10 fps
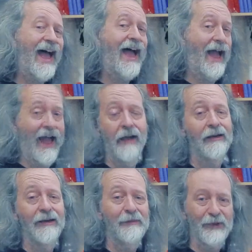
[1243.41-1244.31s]
air
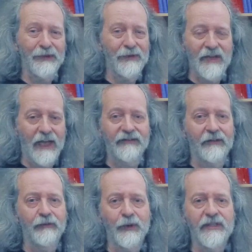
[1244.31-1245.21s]
between the left
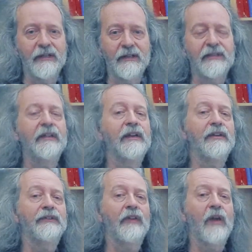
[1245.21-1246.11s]
hand voicings,
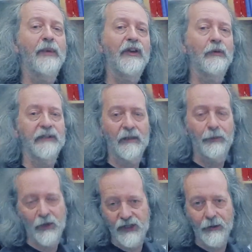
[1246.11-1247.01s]
so they become little
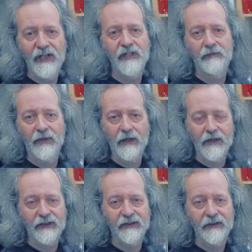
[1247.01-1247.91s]
punctuation
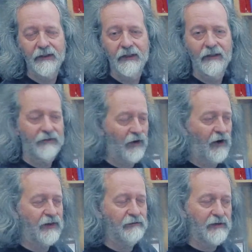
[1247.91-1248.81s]
marks that
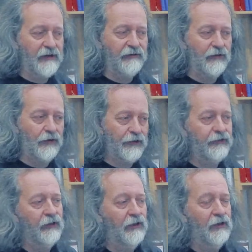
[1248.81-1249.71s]
either
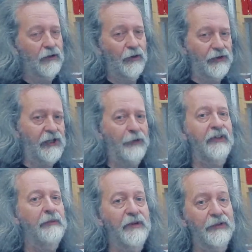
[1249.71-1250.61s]
reinforce or dot
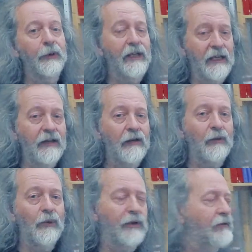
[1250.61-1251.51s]
in between
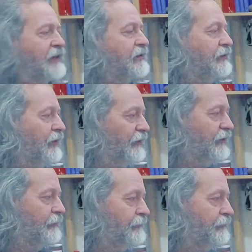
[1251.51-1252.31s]
what the right hand does.